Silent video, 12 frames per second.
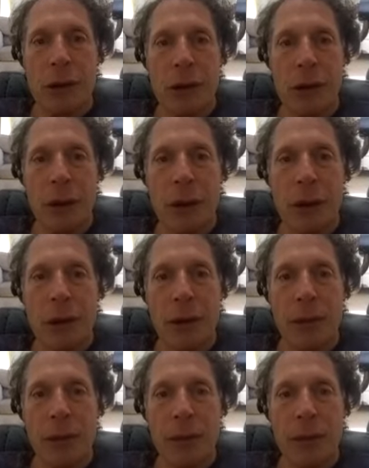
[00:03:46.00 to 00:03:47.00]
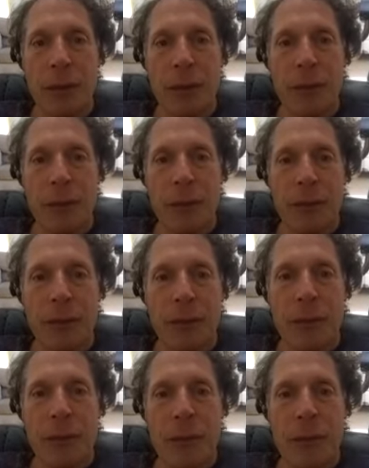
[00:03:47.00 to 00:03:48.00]

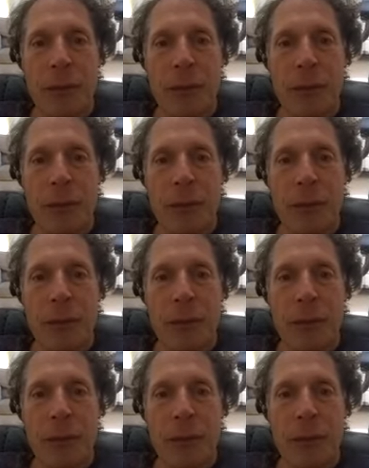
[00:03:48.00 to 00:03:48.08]
No one is speaking in this clip.